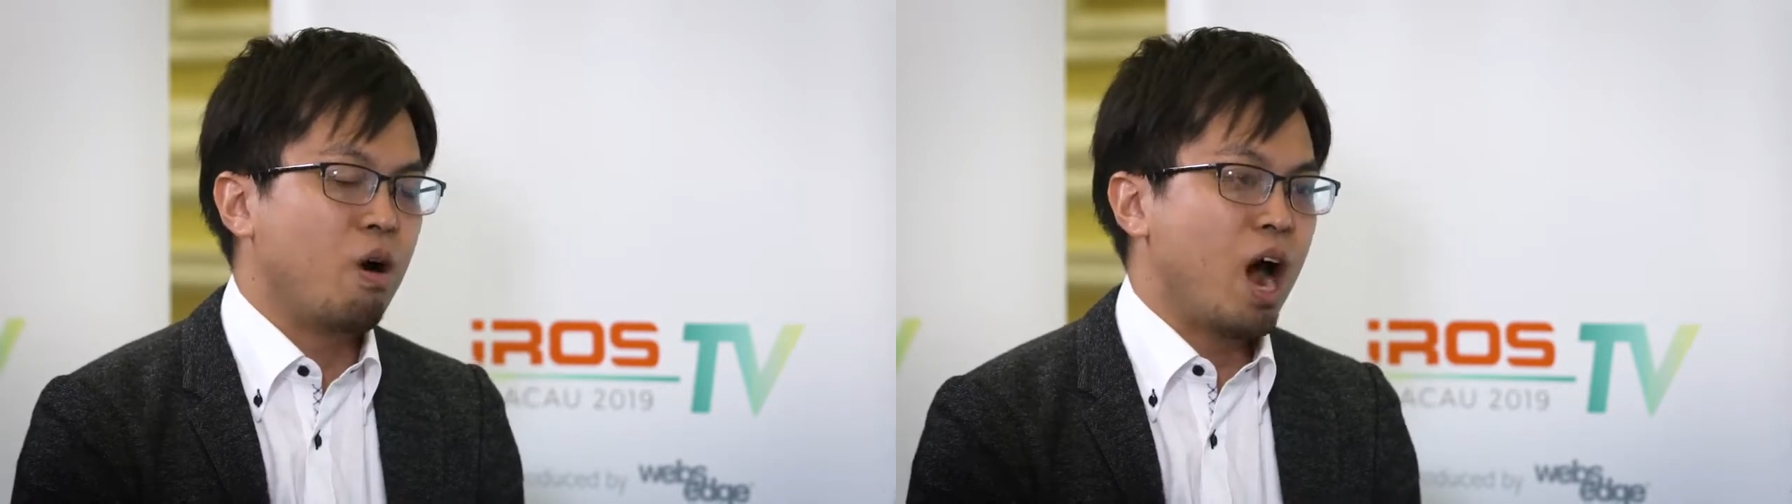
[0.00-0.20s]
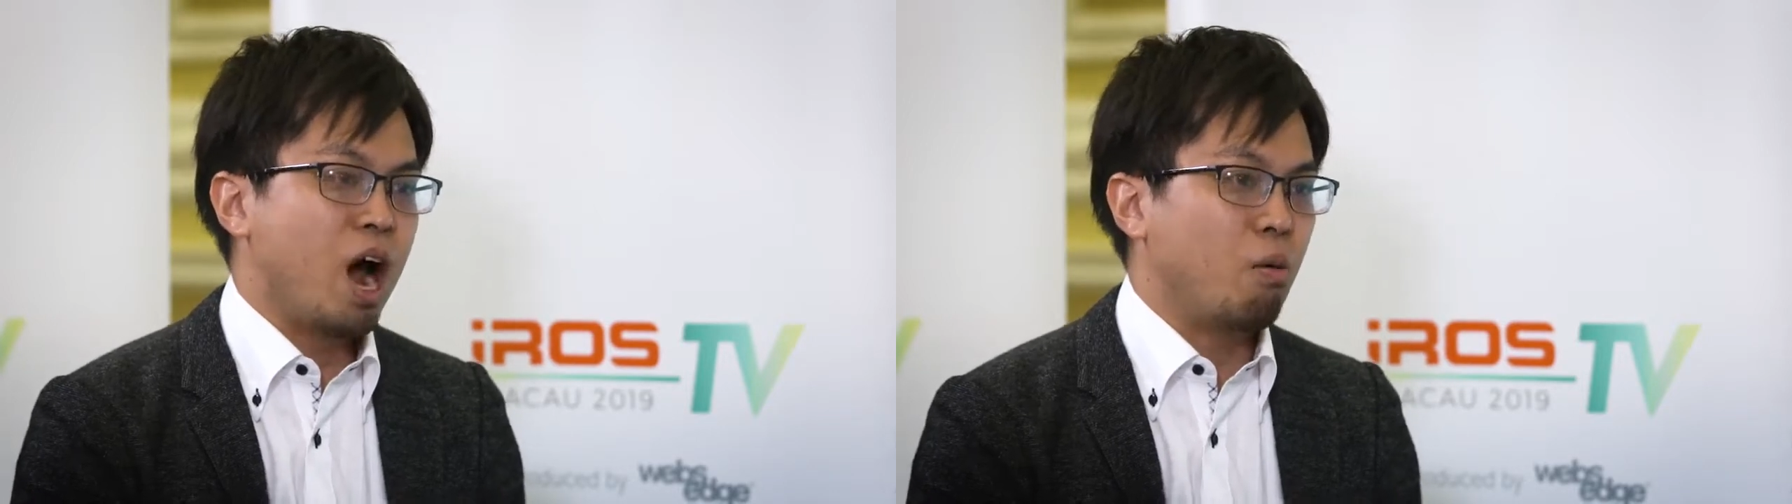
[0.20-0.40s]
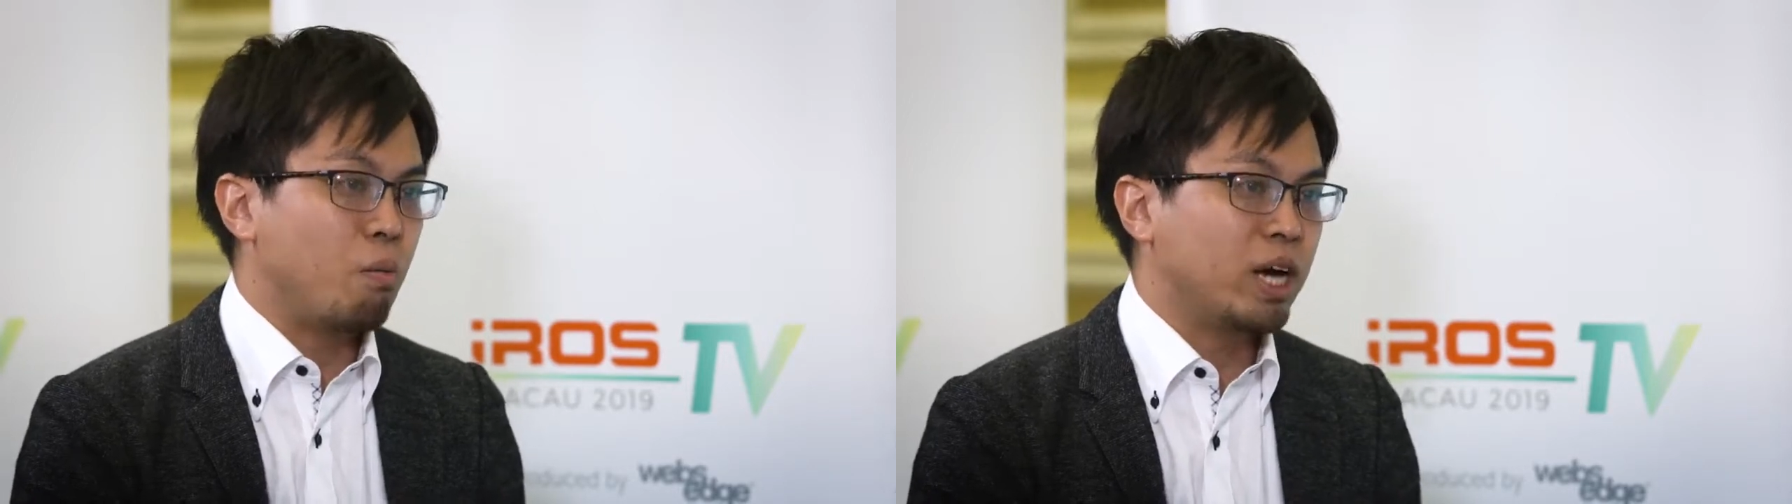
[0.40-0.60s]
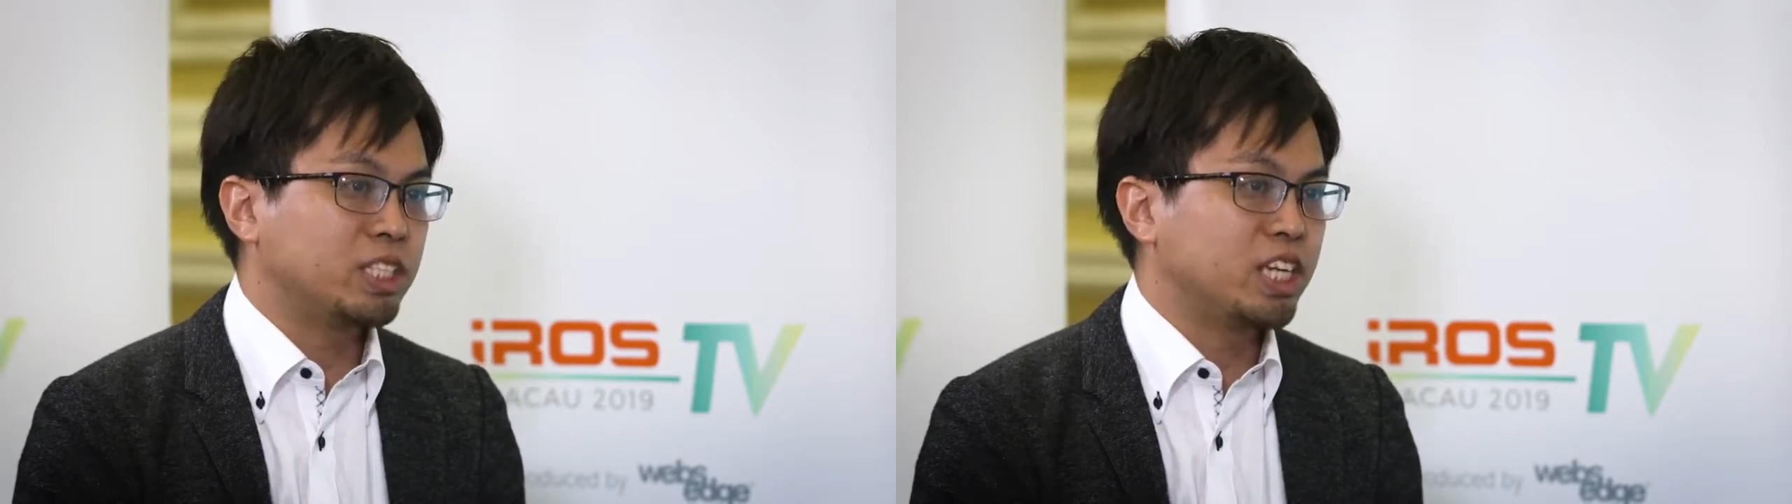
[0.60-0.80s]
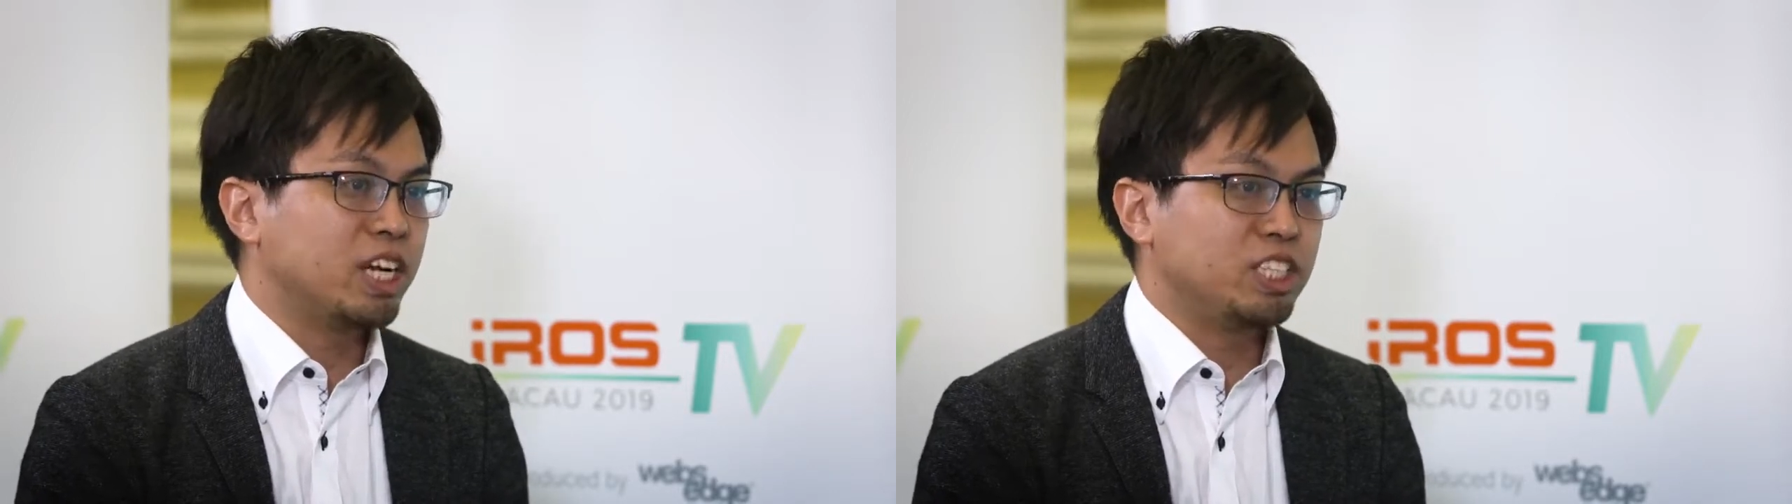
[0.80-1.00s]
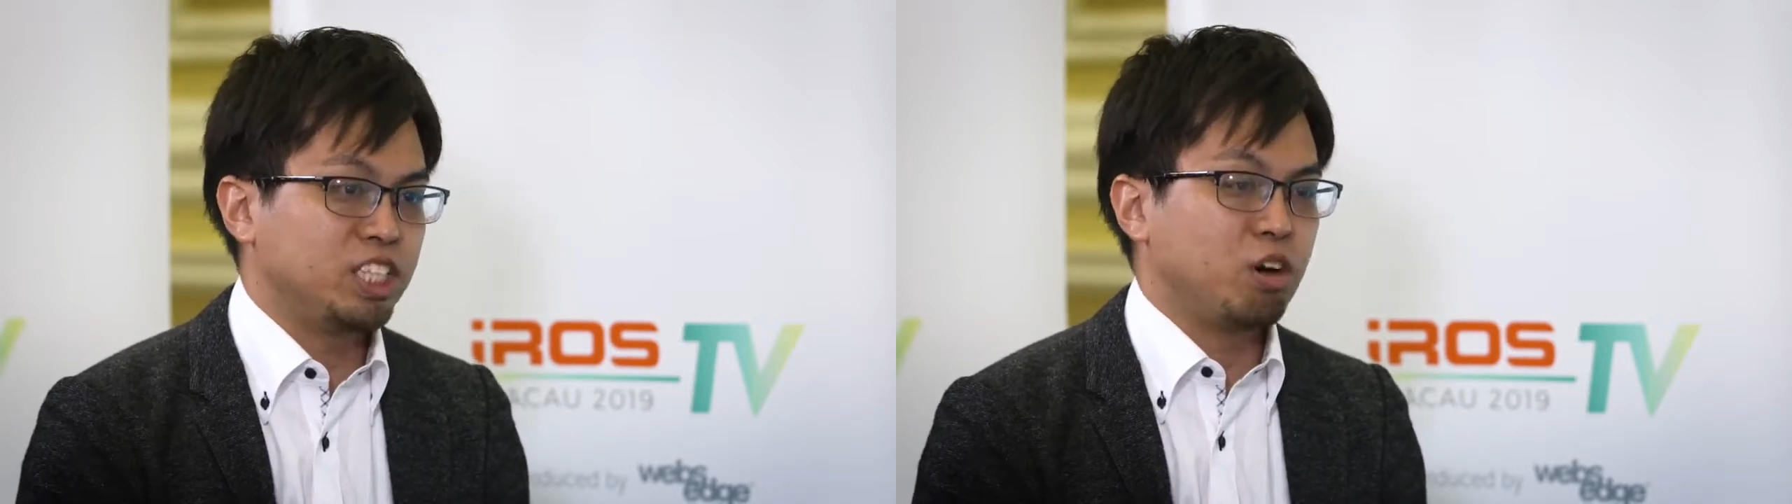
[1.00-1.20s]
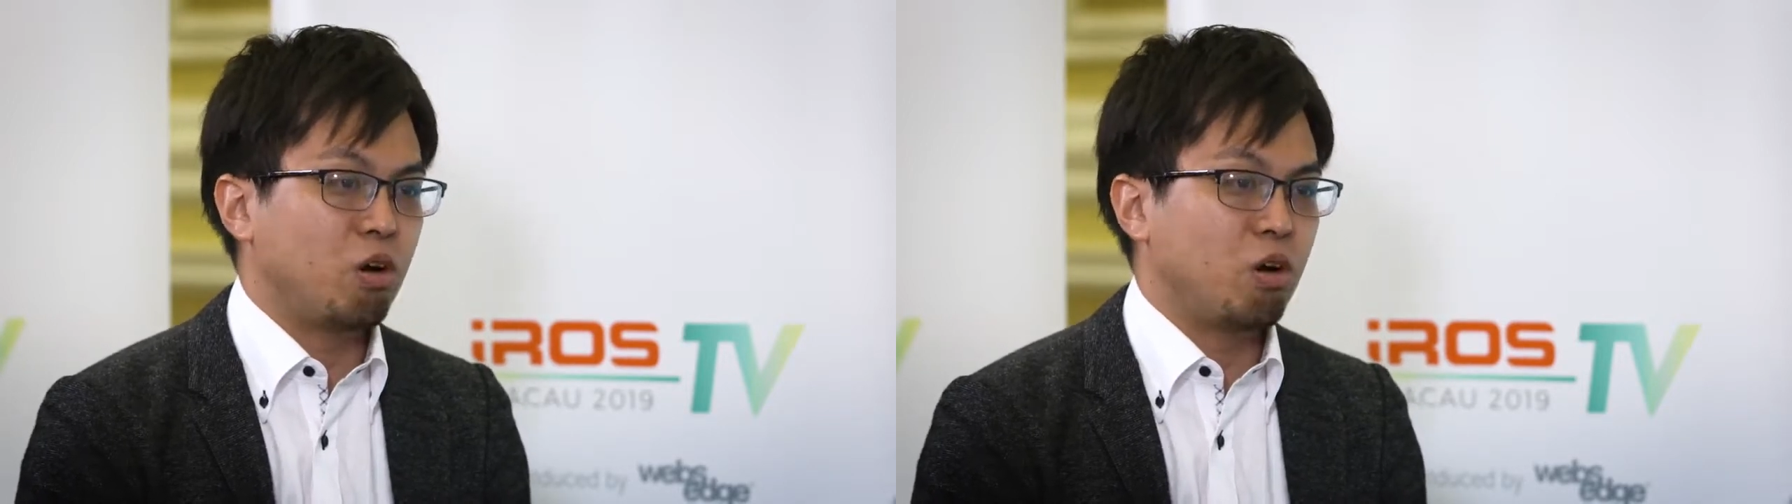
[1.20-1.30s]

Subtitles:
how much energy